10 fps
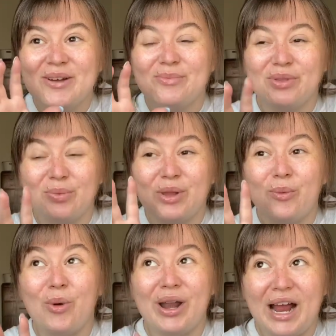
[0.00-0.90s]

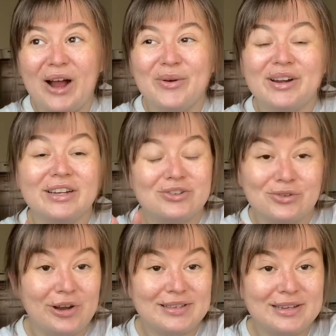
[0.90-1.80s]
within 1 hour is just
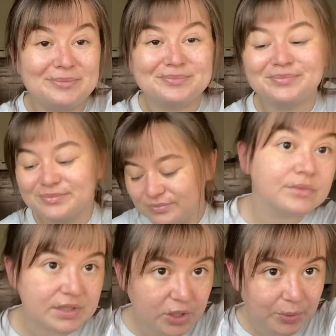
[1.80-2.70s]
crazy.
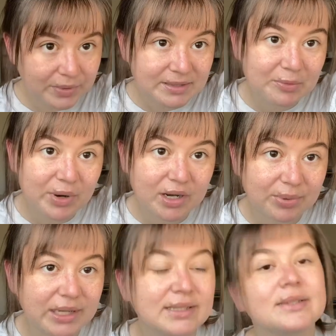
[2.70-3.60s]
So that's my one
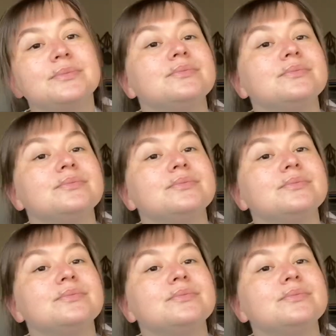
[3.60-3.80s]
complaint.